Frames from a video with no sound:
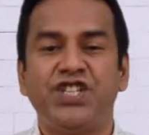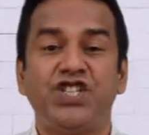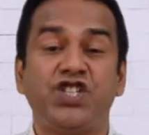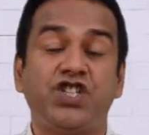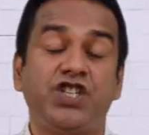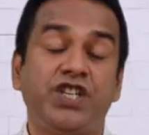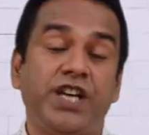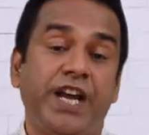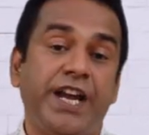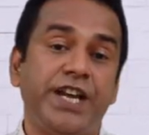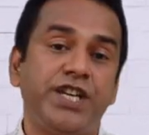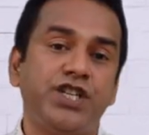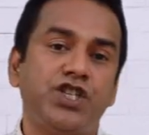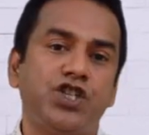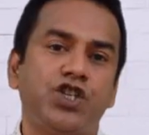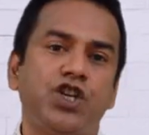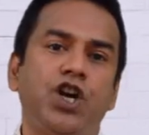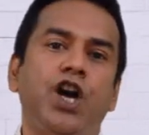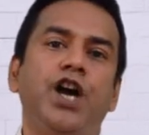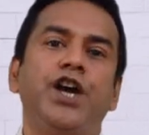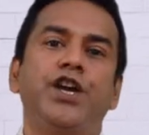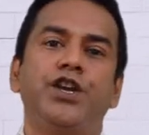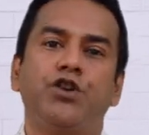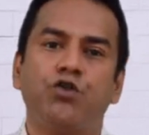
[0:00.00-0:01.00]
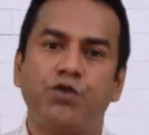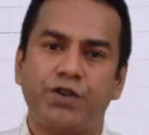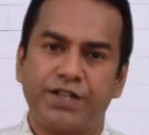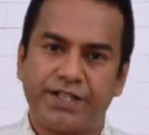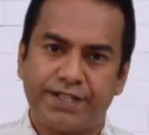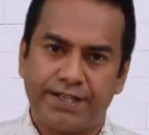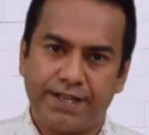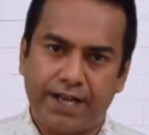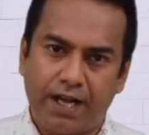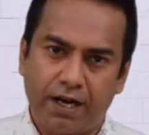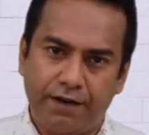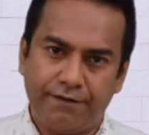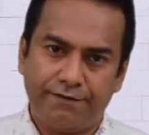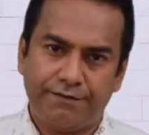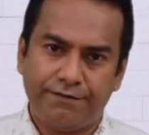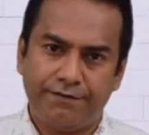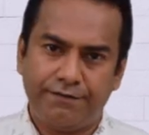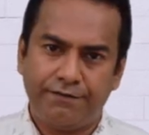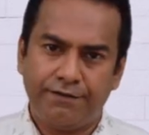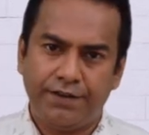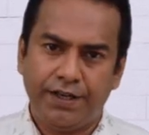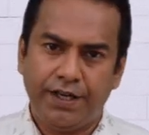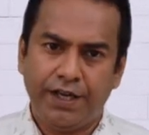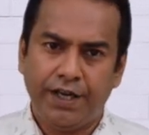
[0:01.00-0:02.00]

change yourself.